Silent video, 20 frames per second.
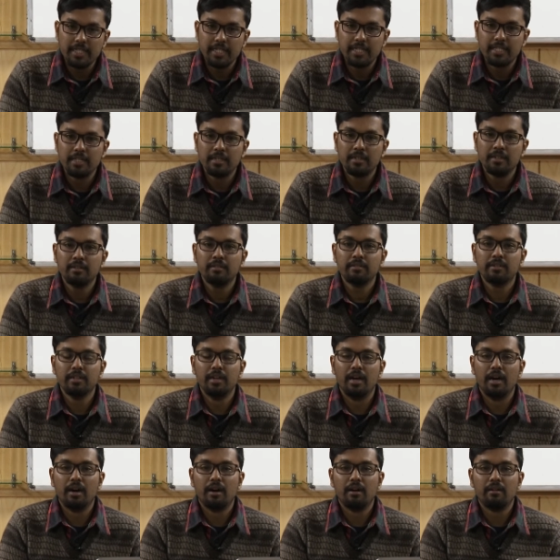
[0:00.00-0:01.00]
is the
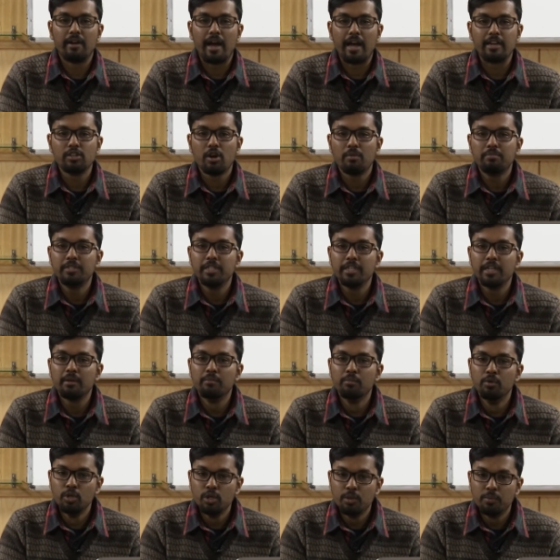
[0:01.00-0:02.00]
adopting a
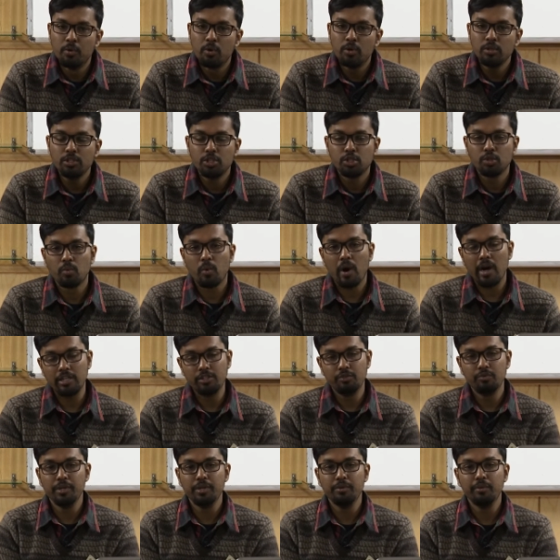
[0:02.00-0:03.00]
mood board. So
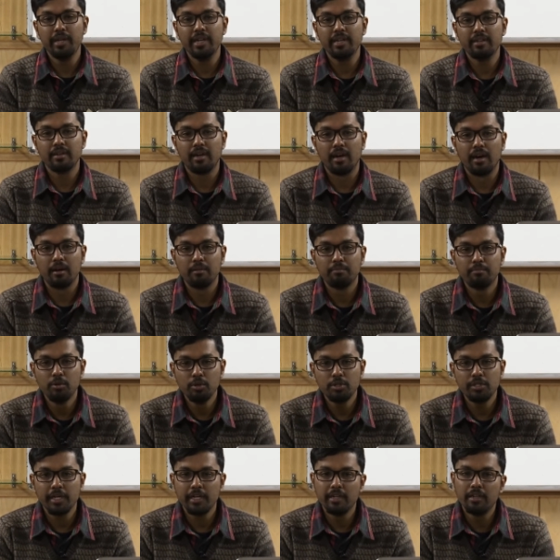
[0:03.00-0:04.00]
what we will
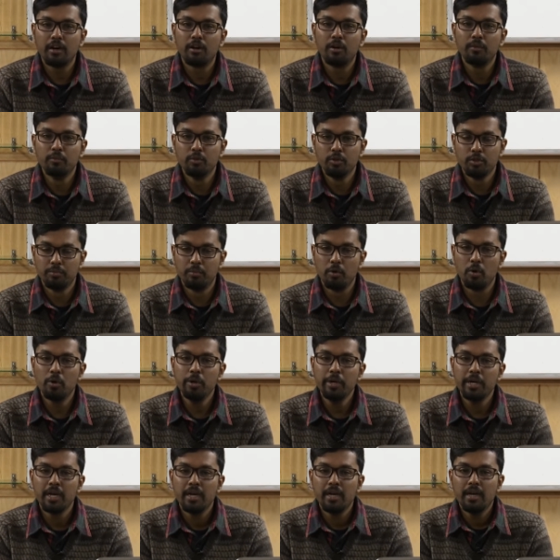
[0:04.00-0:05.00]
put in our mood
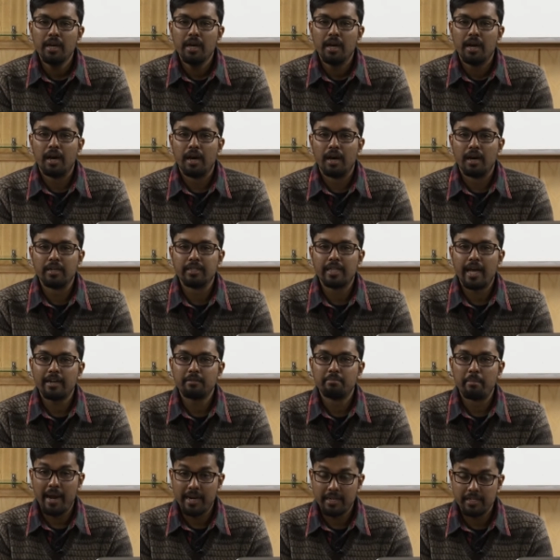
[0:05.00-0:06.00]
board,
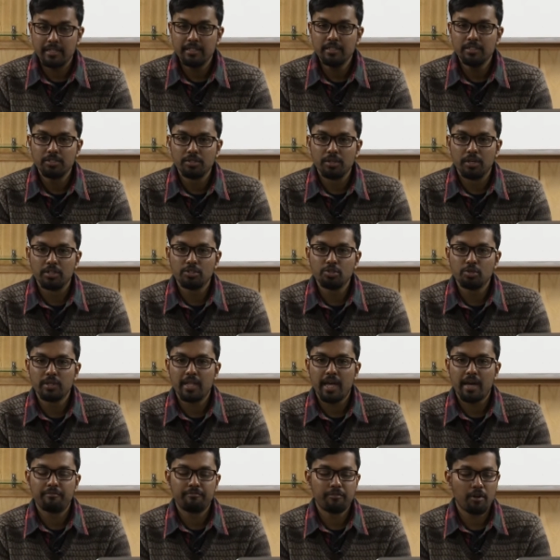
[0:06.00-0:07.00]
that matters. So
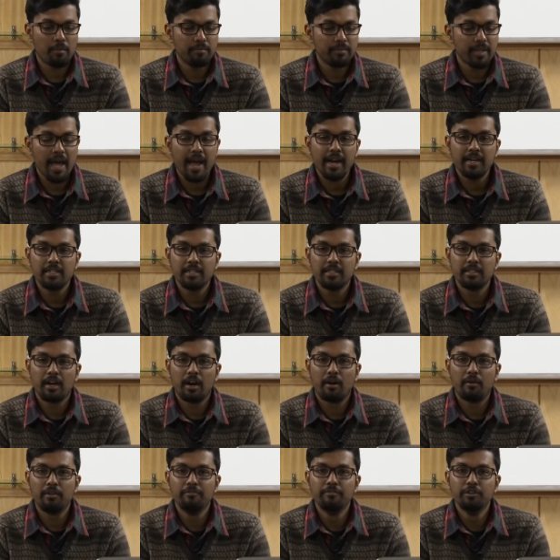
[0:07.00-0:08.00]
that from that
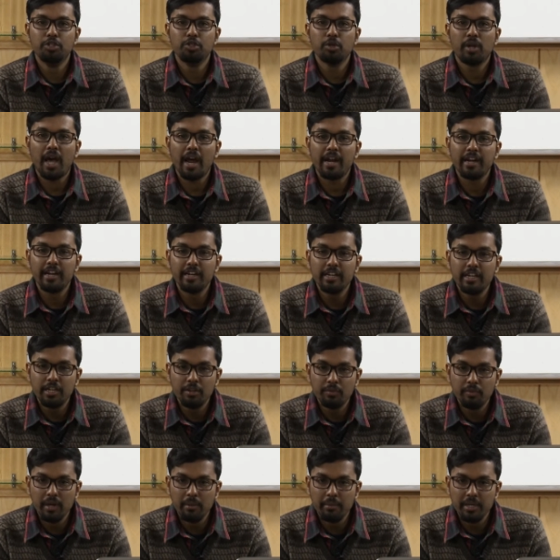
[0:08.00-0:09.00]
our visual identity
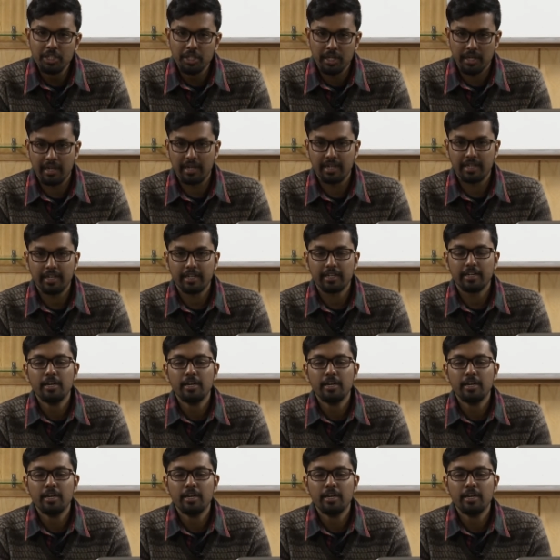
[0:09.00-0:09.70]
will be generated.